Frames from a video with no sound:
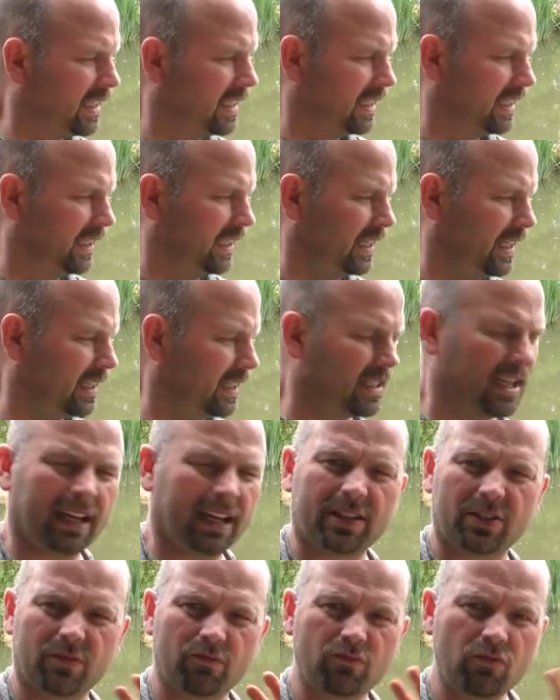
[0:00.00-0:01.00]

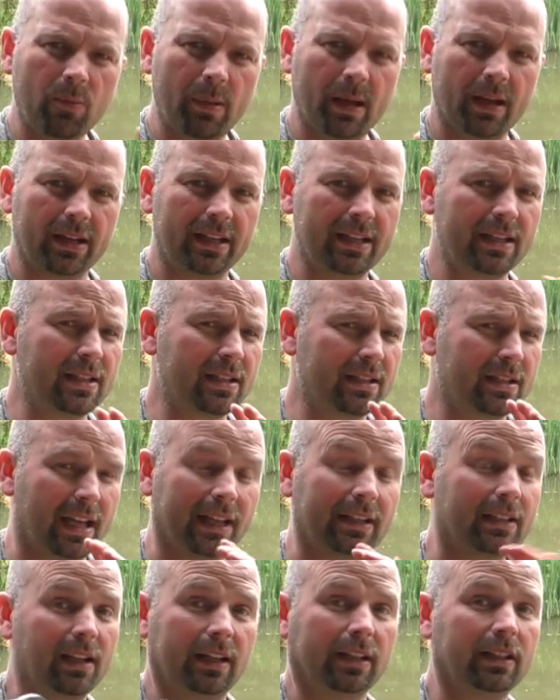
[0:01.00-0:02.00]
latex rubber is
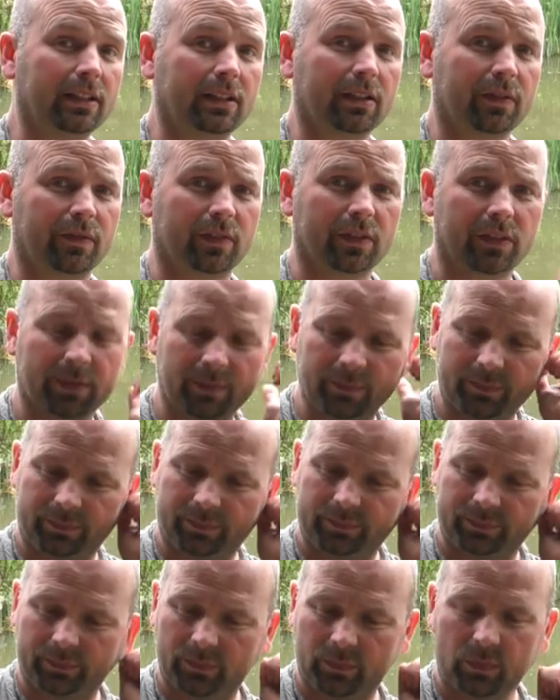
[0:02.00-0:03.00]
entirely different.
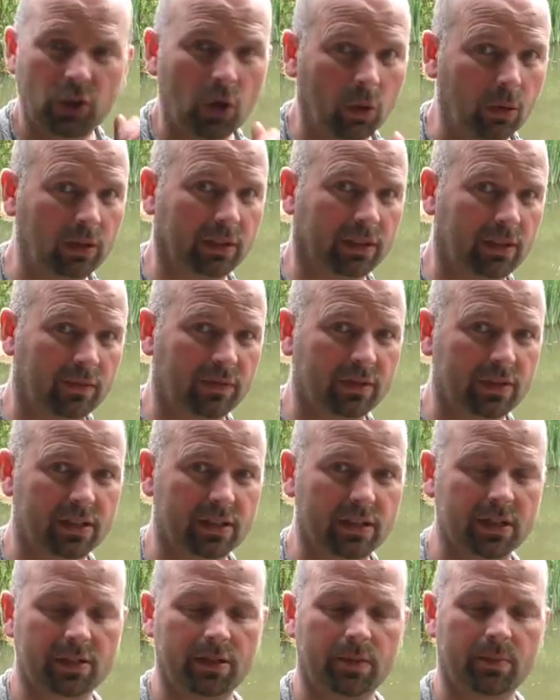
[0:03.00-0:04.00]
Totally different
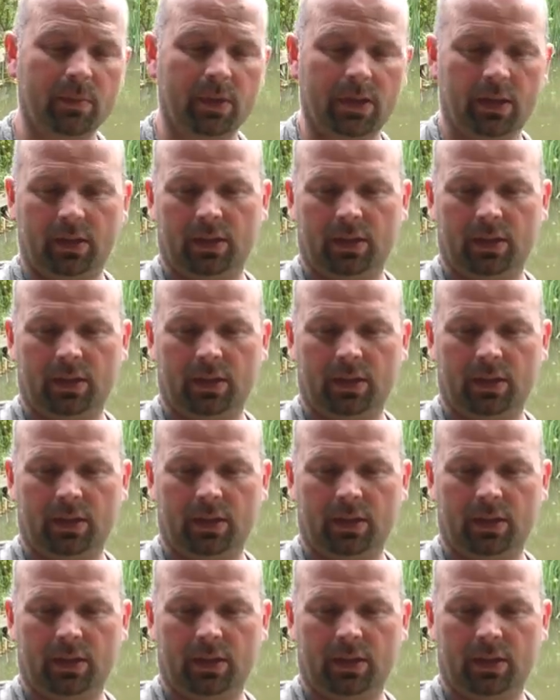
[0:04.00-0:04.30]
system.